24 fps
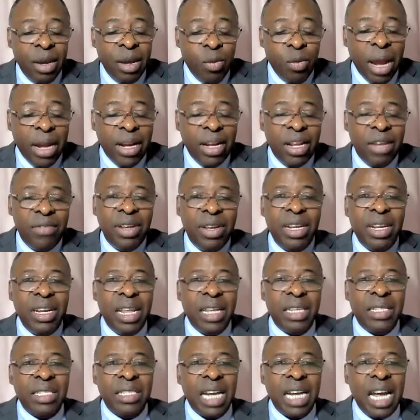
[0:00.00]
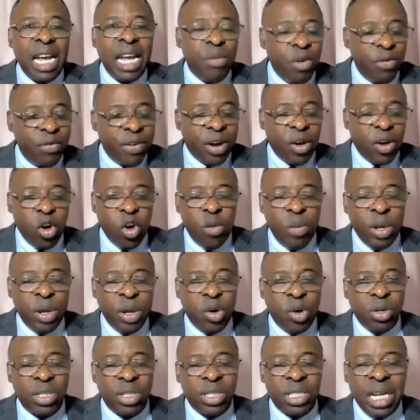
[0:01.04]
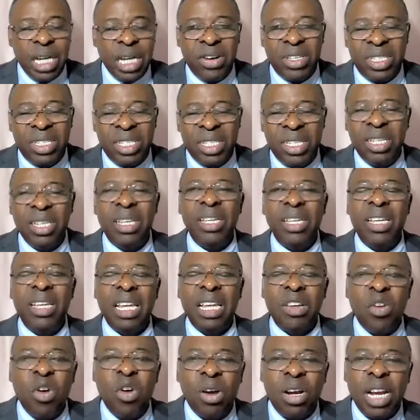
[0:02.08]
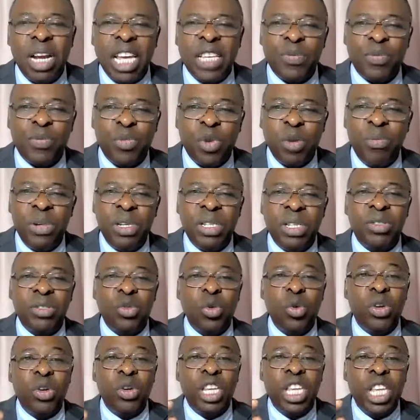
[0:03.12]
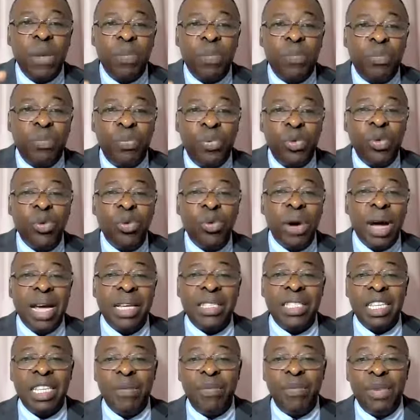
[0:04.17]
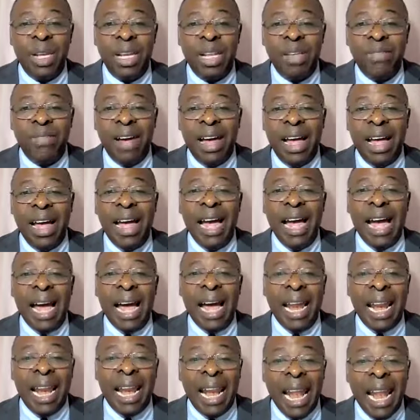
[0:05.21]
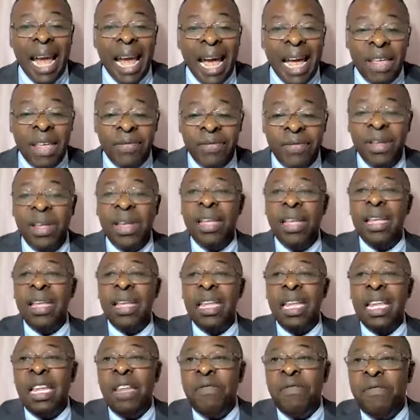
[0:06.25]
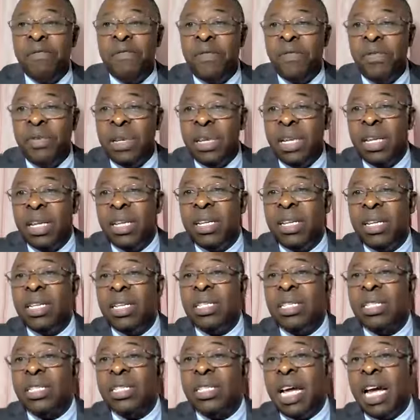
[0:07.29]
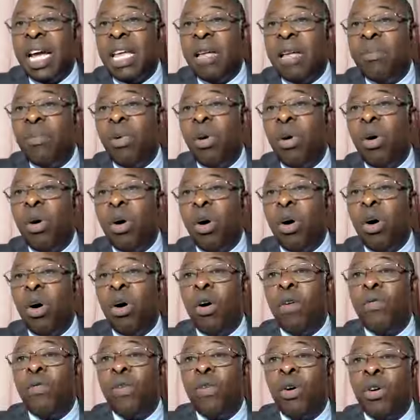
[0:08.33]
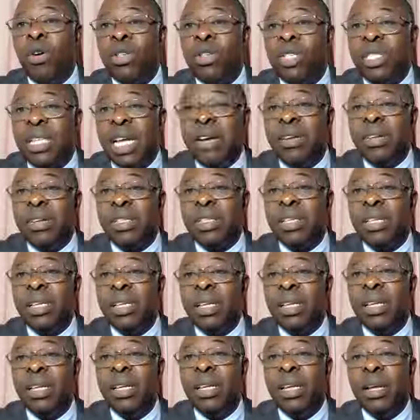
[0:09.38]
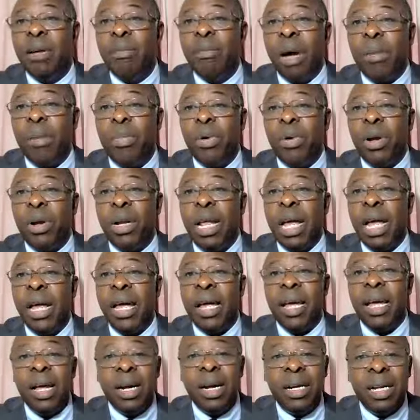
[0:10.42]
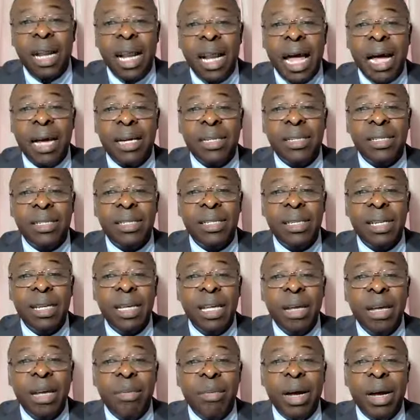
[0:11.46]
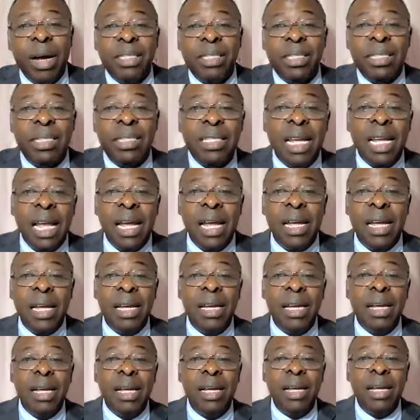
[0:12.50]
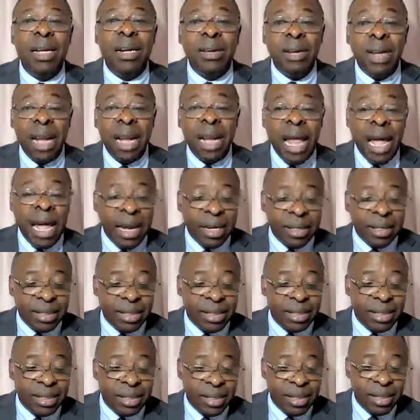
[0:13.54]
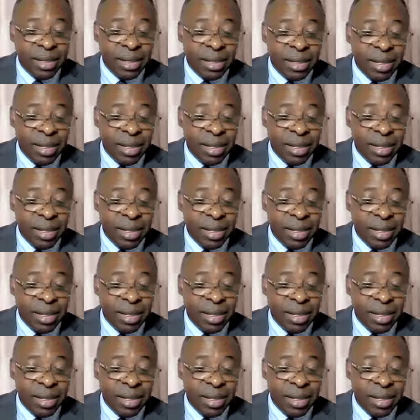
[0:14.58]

We are living in a time of economic austerity. God has promised to keep you as a believer alive, even in this time of austerity. My brother, relax. My sister, relax.